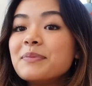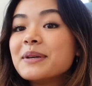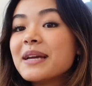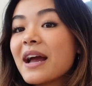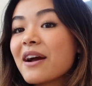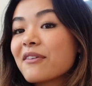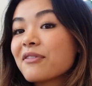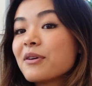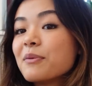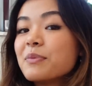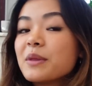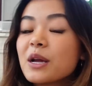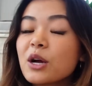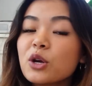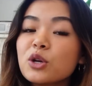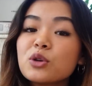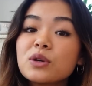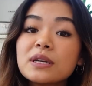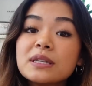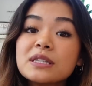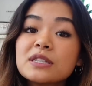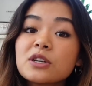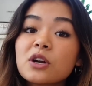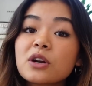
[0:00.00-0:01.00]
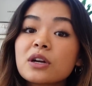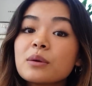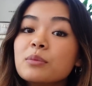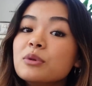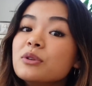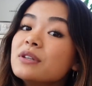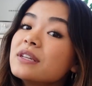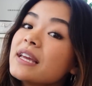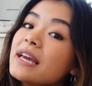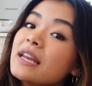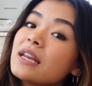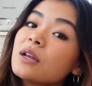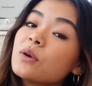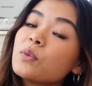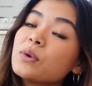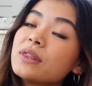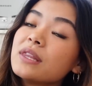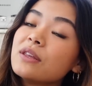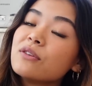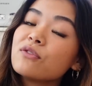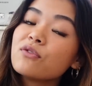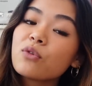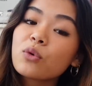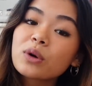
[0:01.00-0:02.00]
But yeah, from there you can start communicating
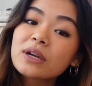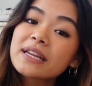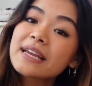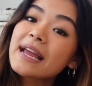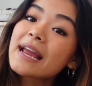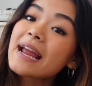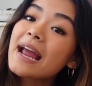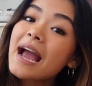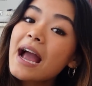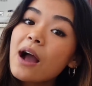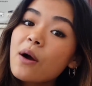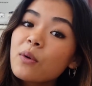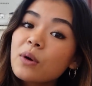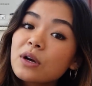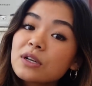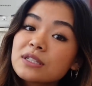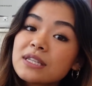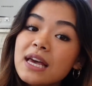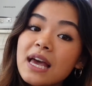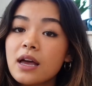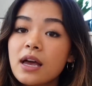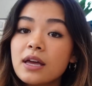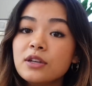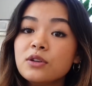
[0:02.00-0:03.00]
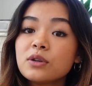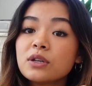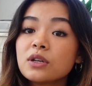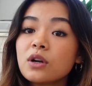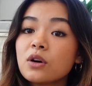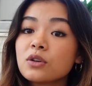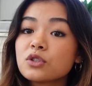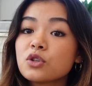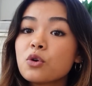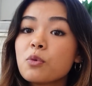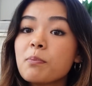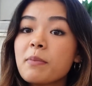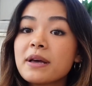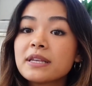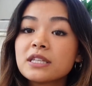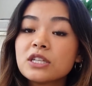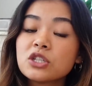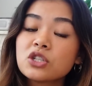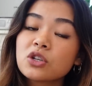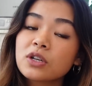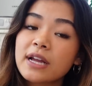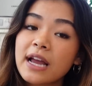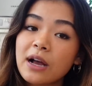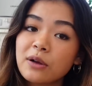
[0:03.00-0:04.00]
within 48 hours and you can also
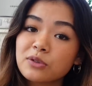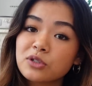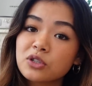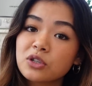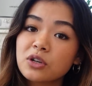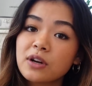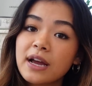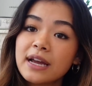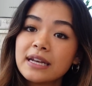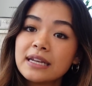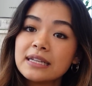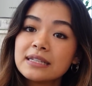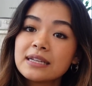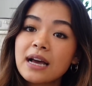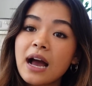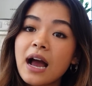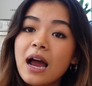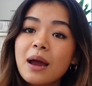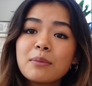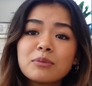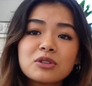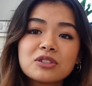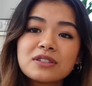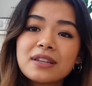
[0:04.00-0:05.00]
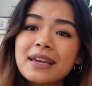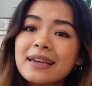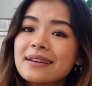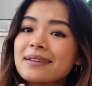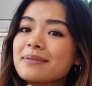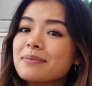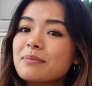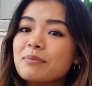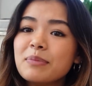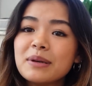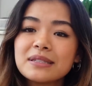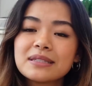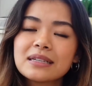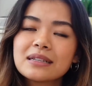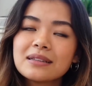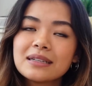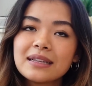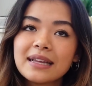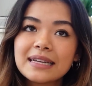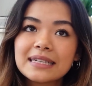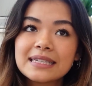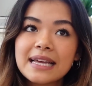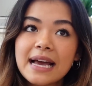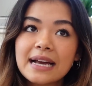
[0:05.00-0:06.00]
message your counselor anytime, just like basically like